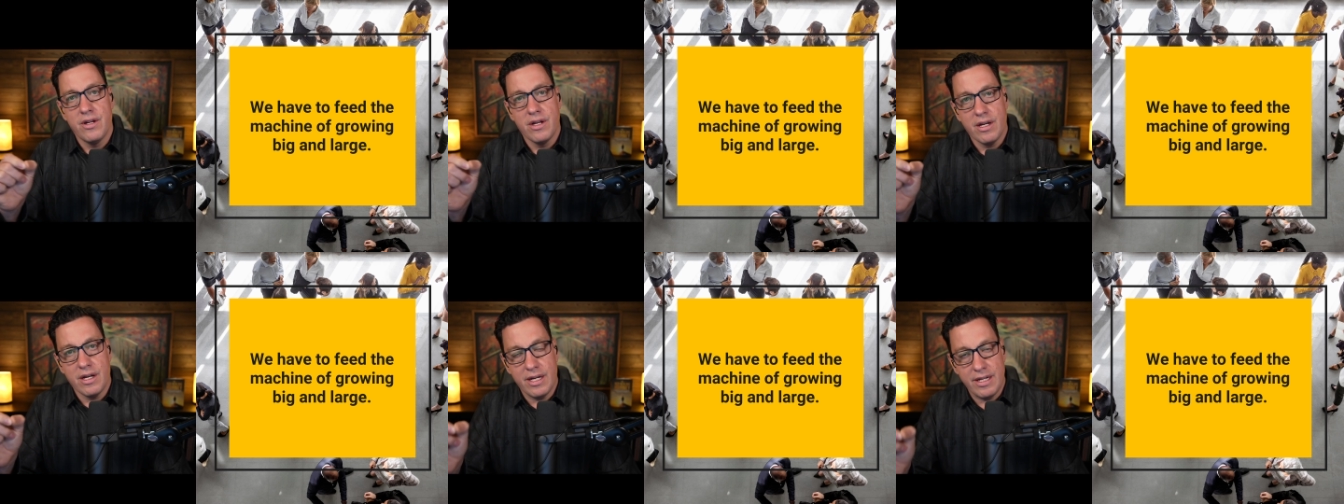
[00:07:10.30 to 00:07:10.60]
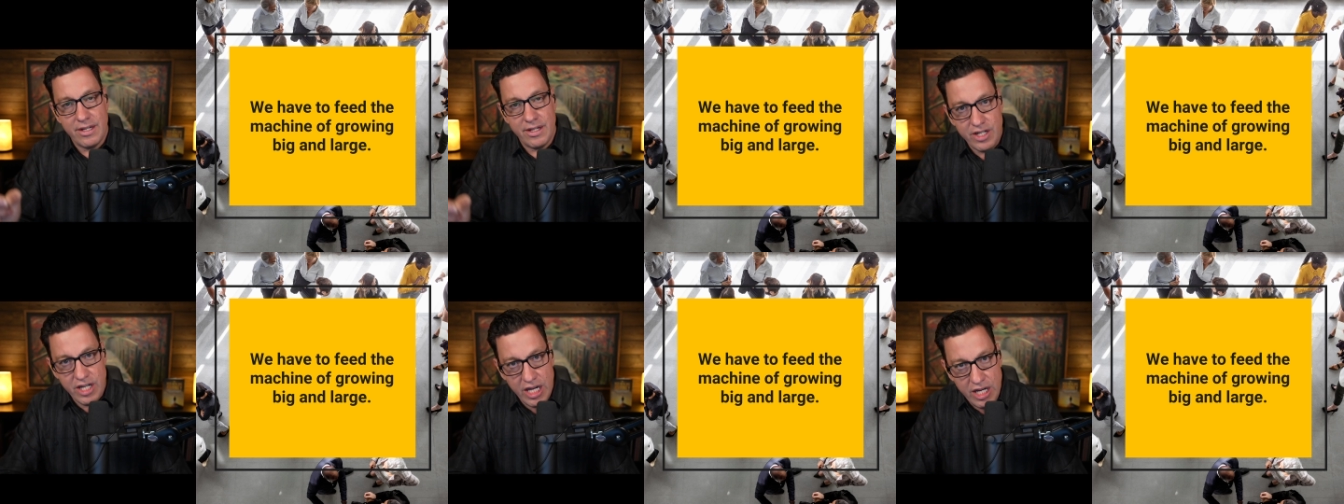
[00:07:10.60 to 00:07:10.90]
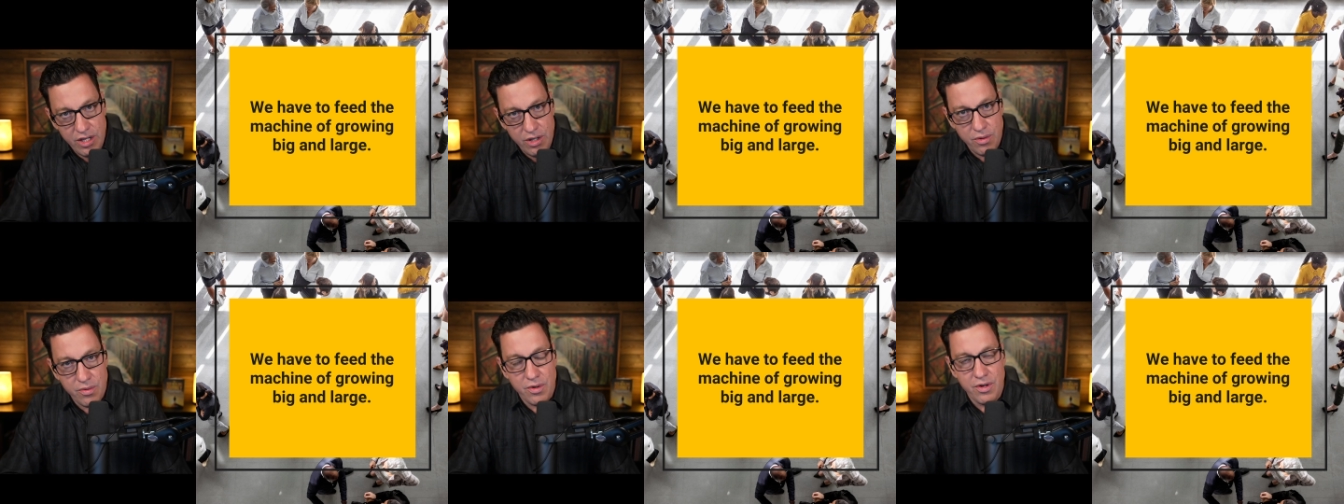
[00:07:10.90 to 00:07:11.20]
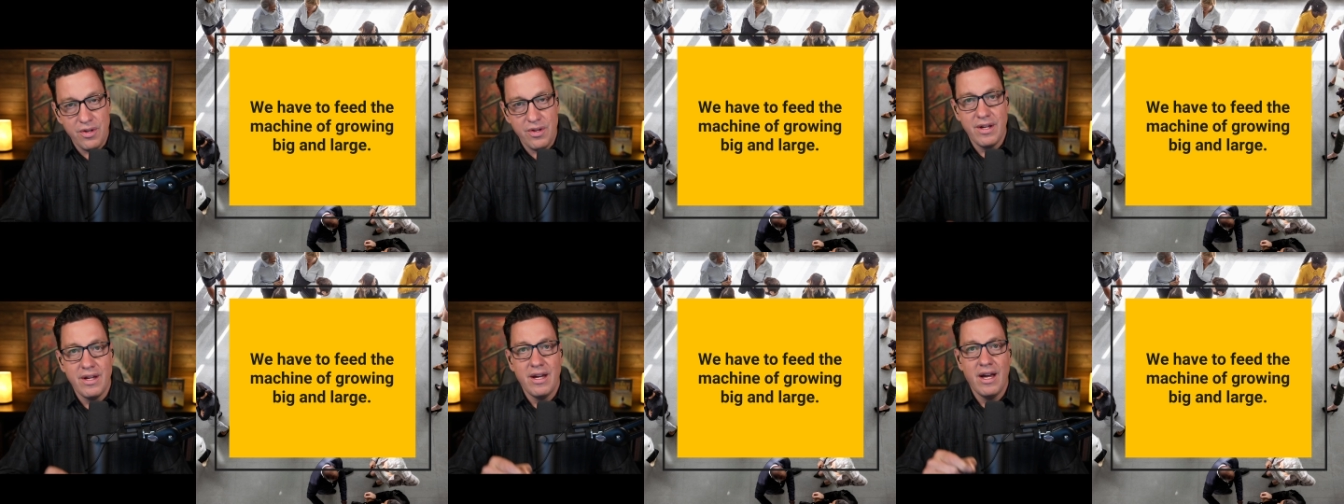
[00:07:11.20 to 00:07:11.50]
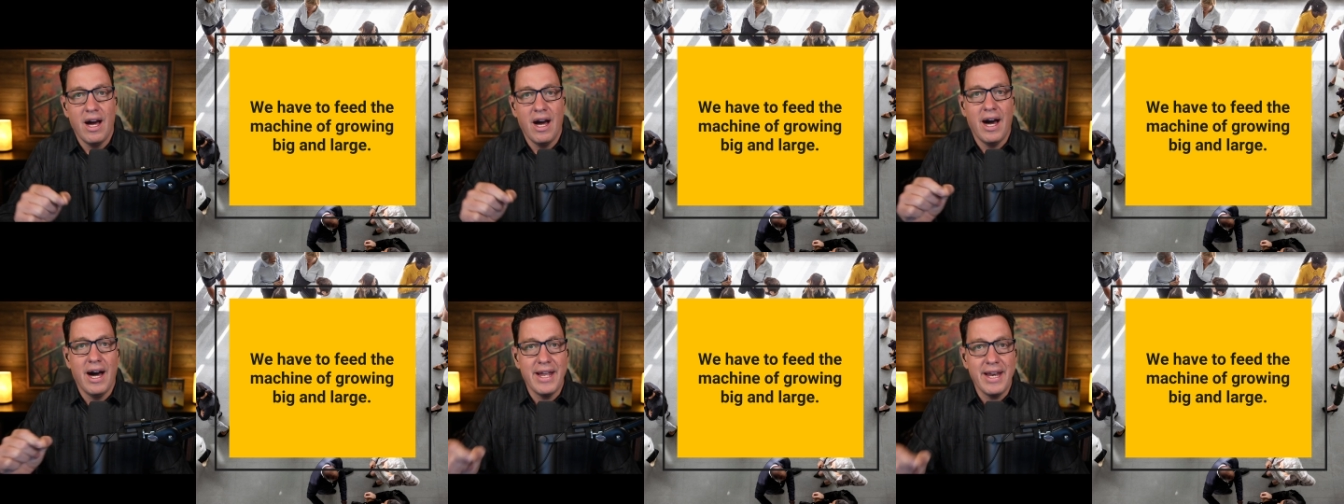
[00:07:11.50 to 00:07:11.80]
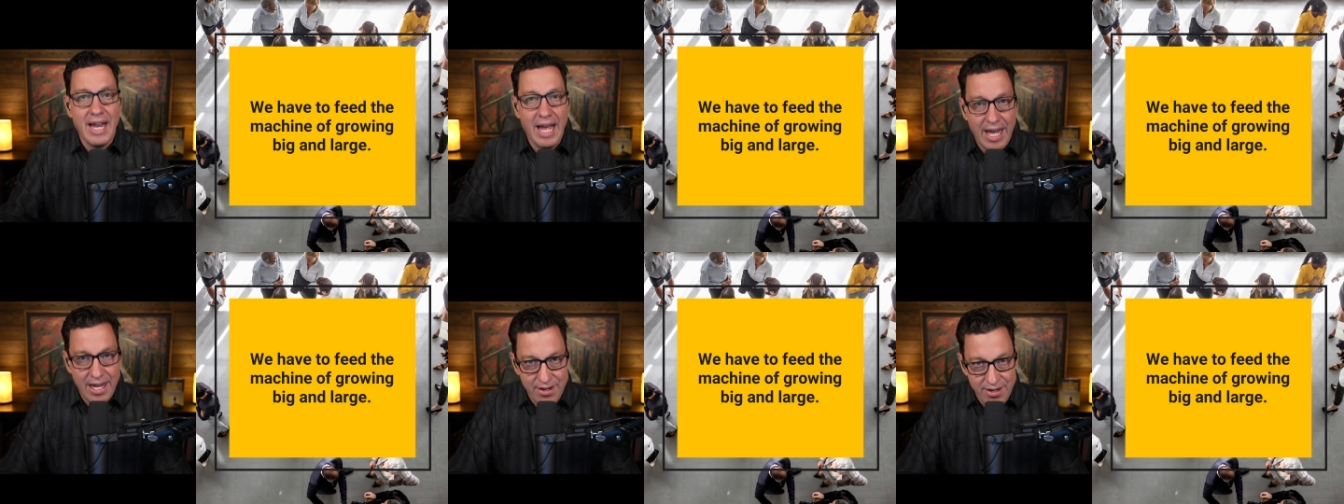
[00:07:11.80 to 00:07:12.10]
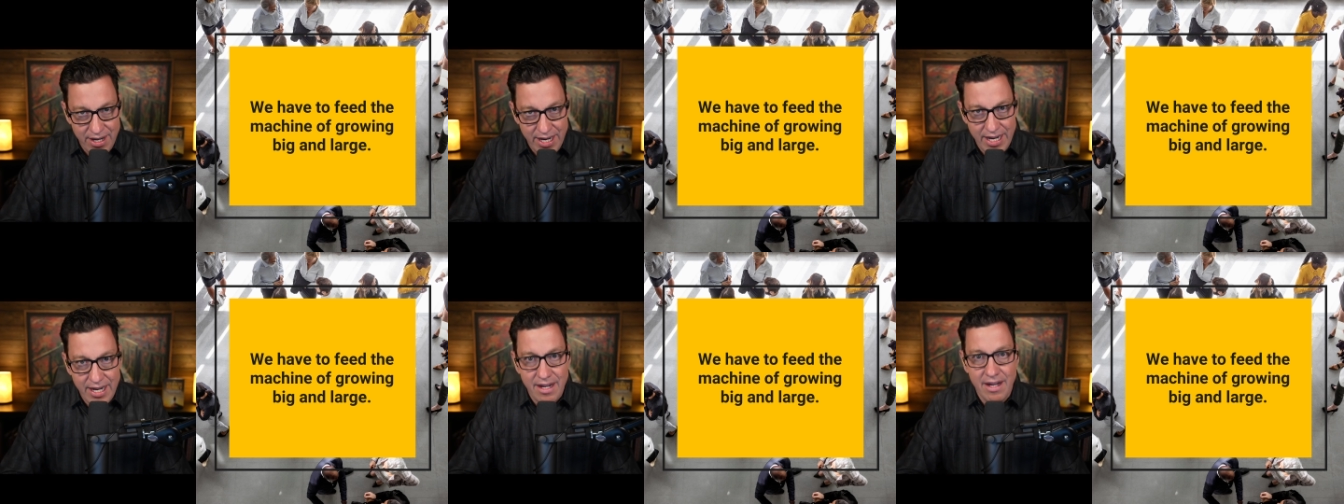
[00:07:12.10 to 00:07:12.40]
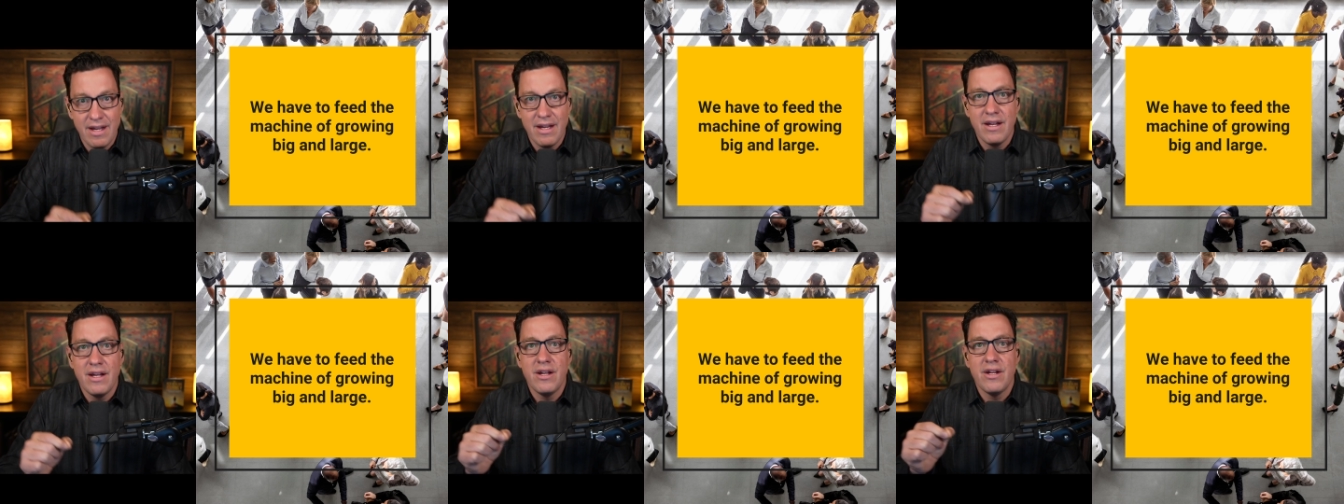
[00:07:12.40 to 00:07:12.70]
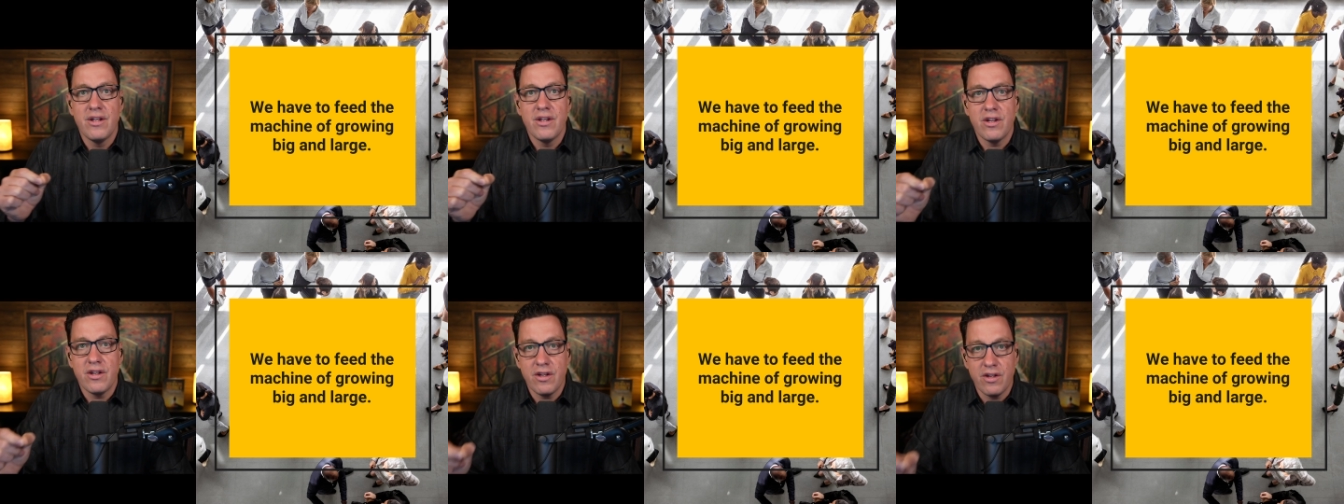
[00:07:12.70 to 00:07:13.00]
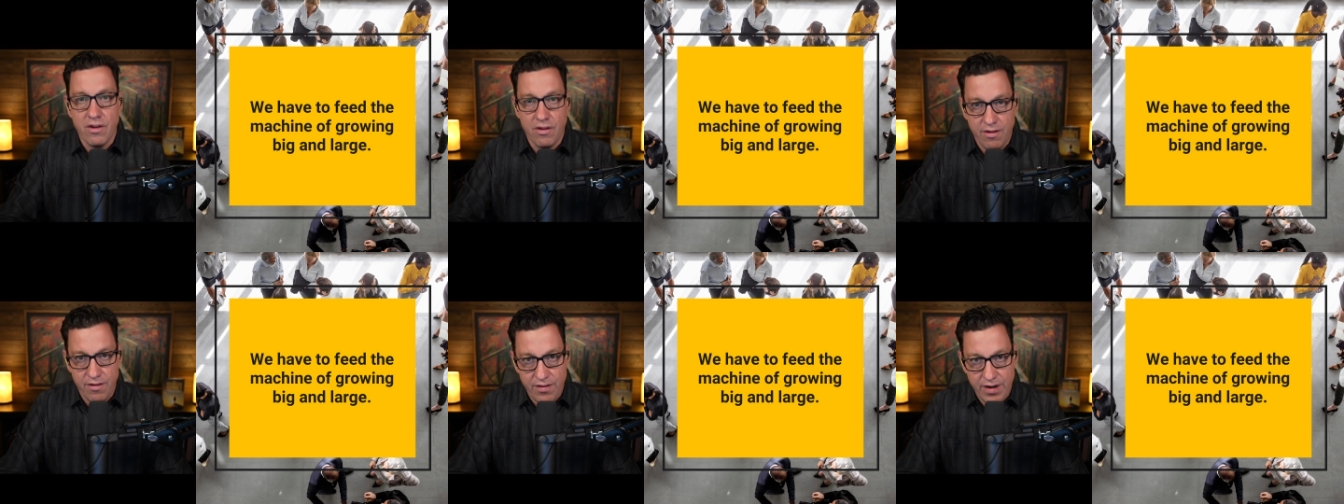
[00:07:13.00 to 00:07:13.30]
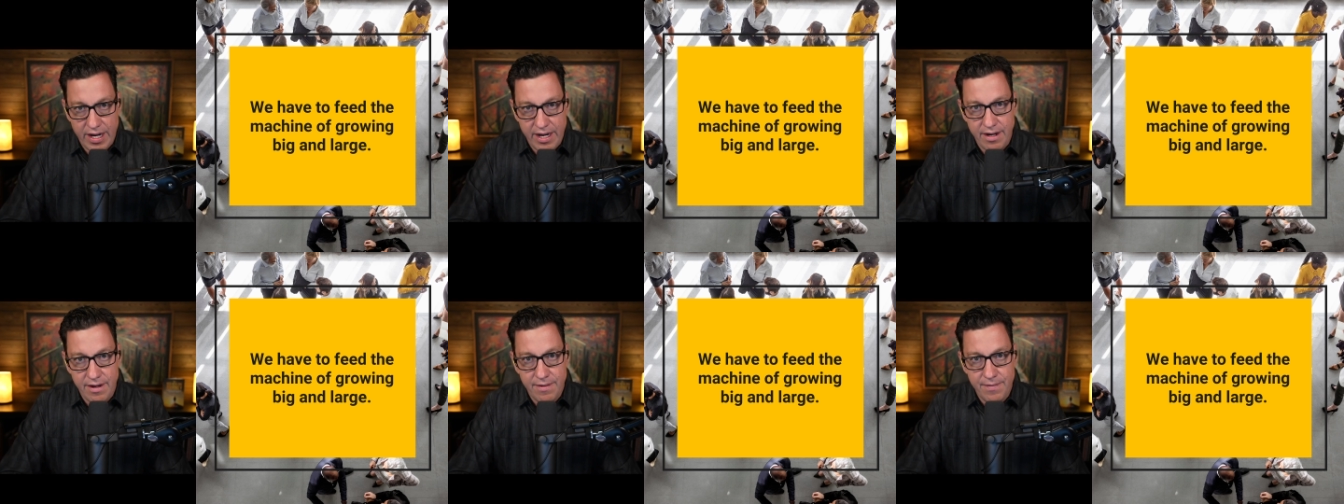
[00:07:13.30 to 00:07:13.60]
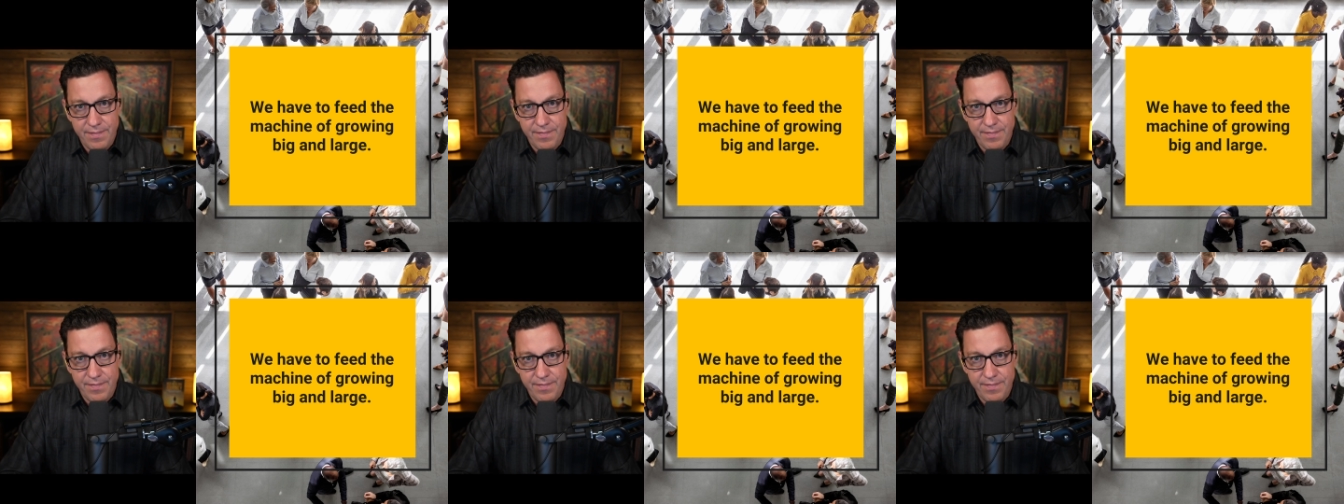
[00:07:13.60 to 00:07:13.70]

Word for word: continual, unending serving